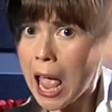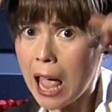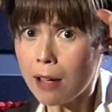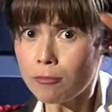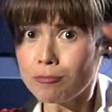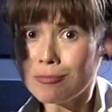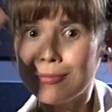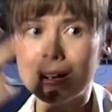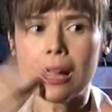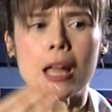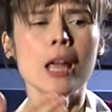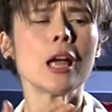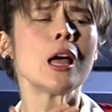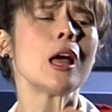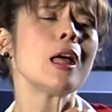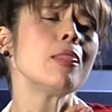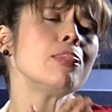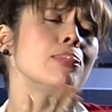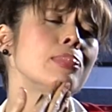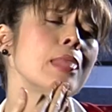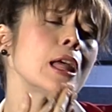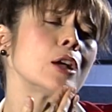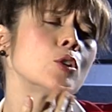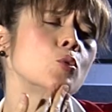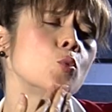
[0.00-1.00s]
Despite the
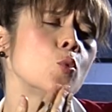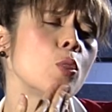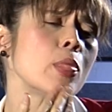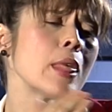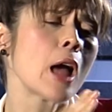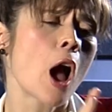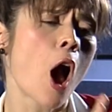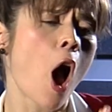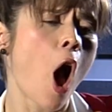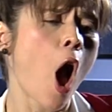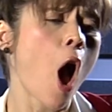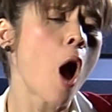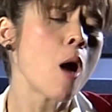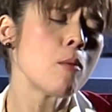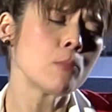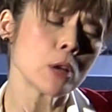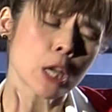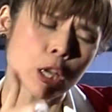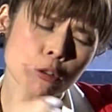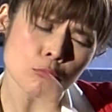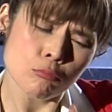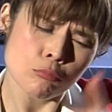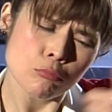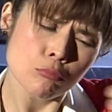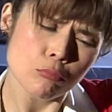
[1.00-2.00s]
strength,
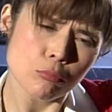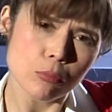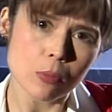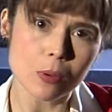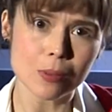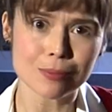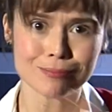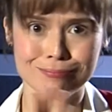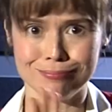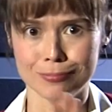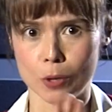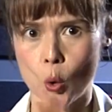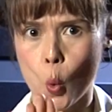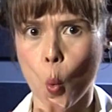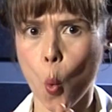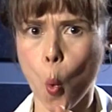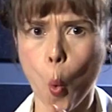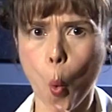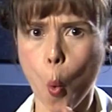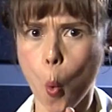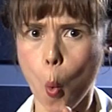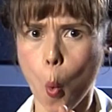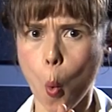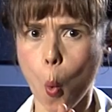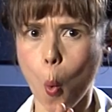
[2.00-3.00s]
the bravery
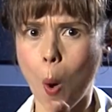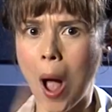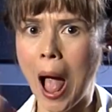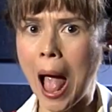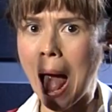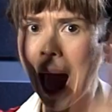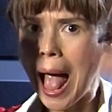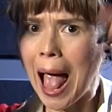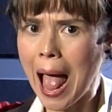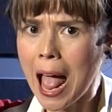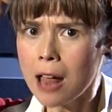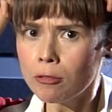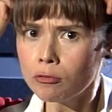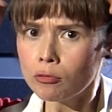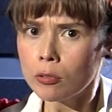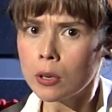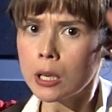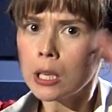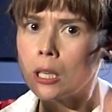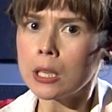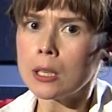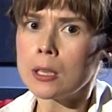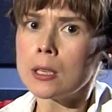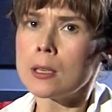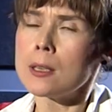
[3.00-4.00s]
and the skill
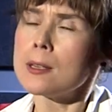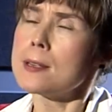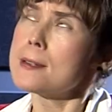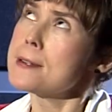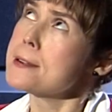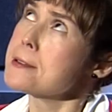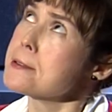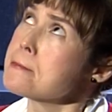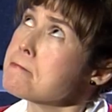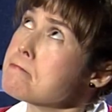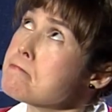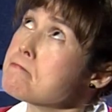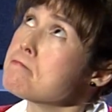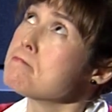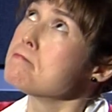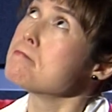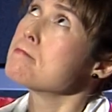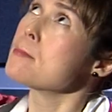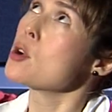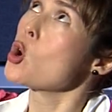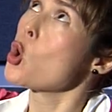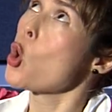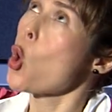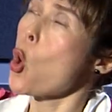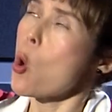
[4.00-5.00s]
of his
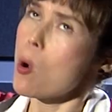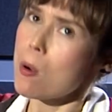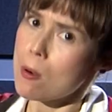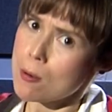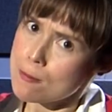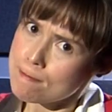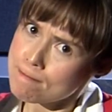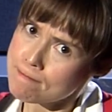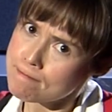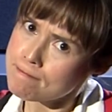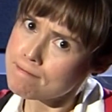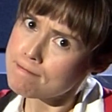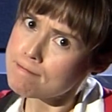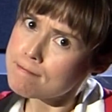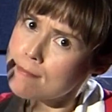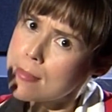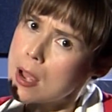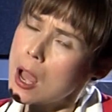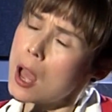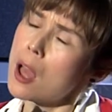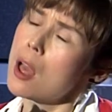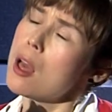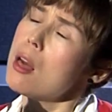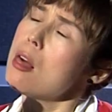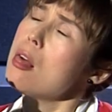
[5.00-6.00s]
army,
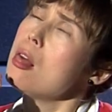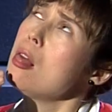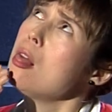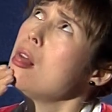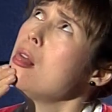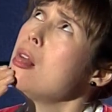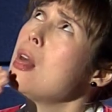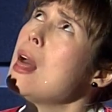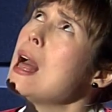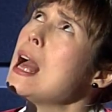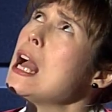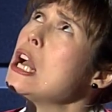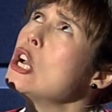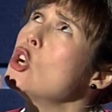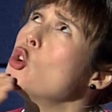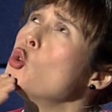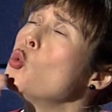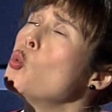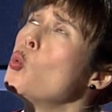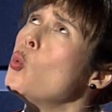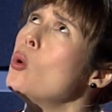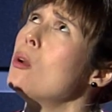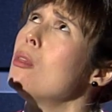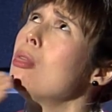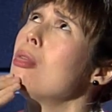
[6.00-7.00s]
Henry
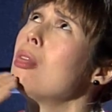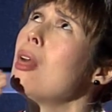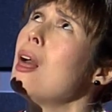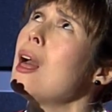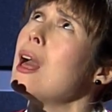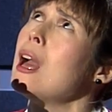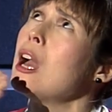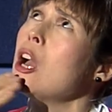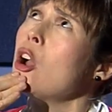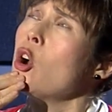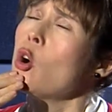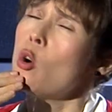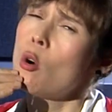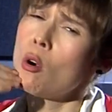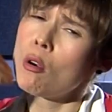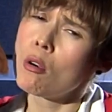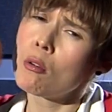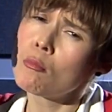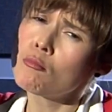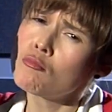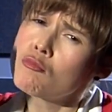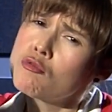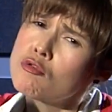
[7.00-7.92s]
praises God for his